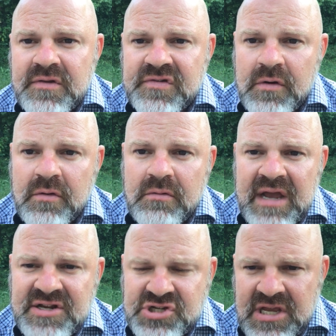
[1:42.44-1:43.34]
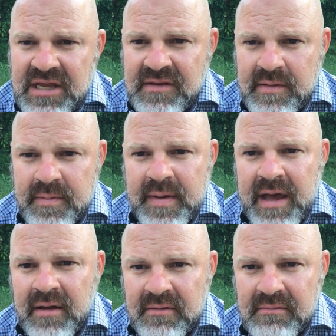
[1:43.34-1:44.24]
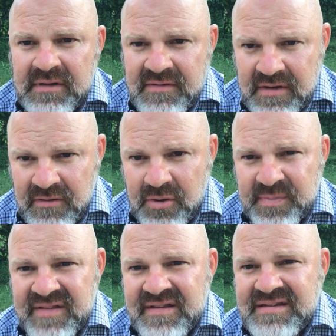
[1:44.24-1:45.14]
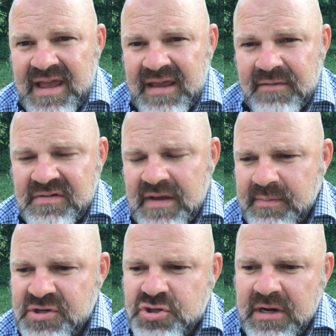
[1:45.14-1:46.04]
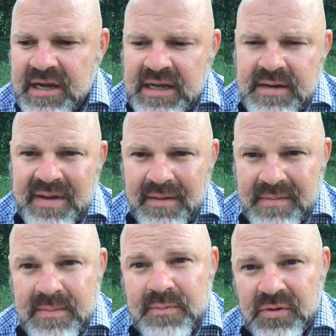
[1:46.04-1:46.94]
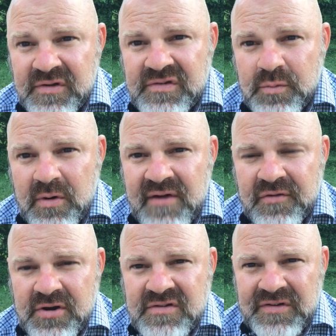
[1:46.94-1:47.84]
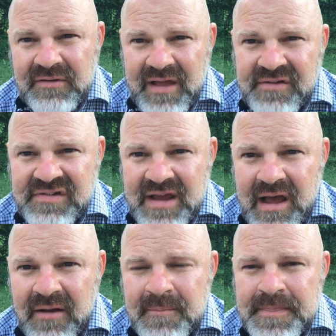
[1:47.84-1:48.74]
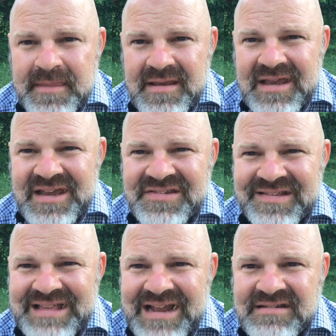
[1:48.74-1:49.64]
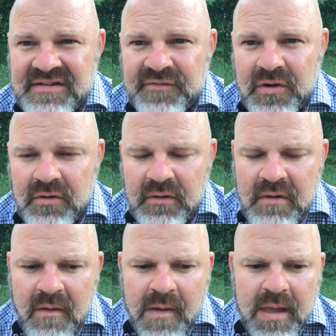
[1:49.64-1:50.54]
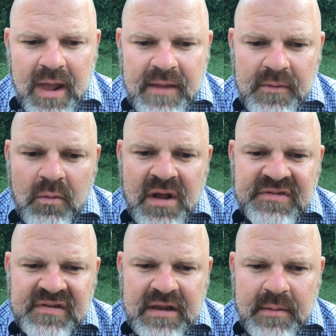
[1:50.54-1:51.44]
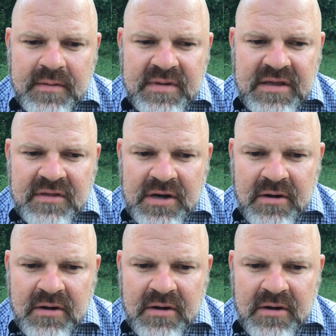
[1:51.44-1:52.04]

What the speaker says: So educating them about leaving a little bit in the tank every time they train, about maybe putting some more effort into their lifestyle, isn't that difficult. And the ones that come to me